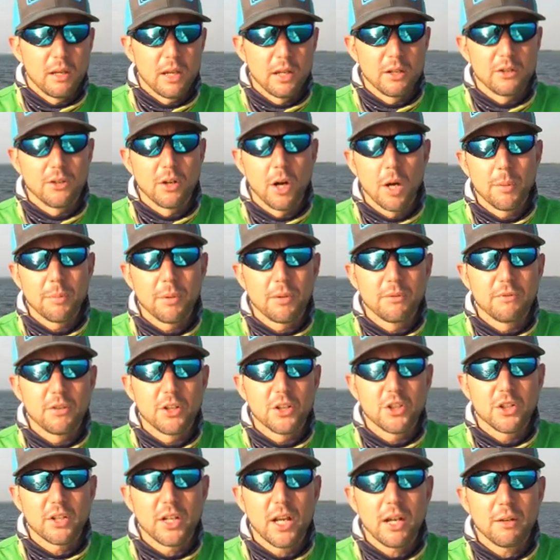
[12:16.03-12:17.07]
and Tarpon
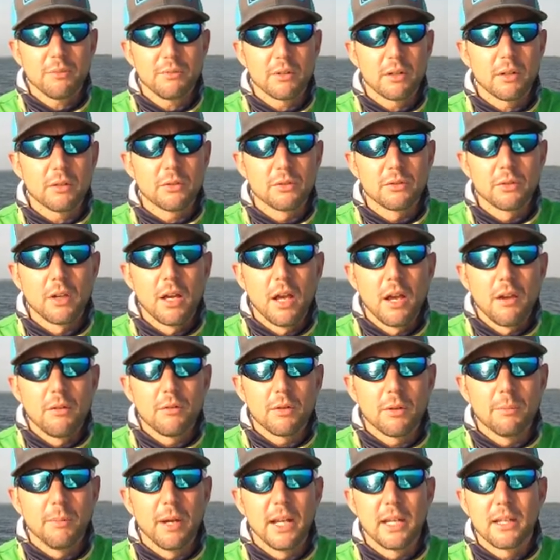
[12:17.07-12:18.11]
Fishing Outfitters,
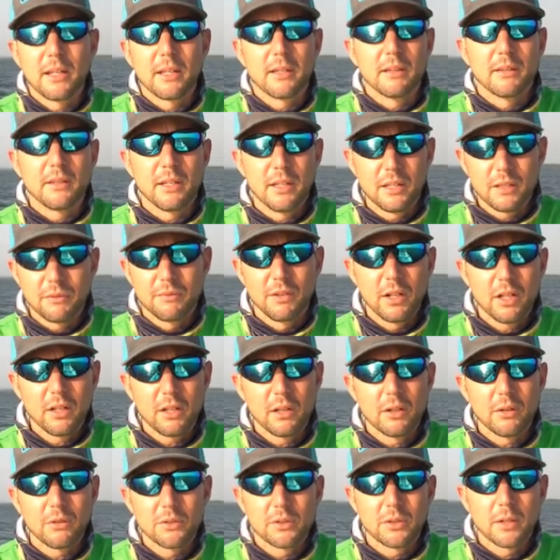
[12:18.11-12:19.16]
for making these
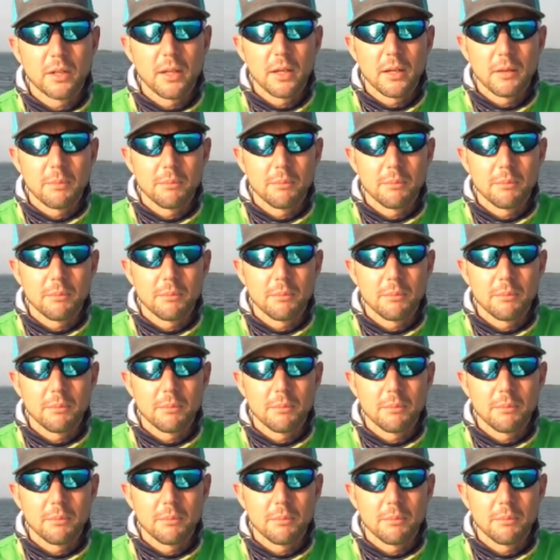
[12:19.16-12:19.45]
videos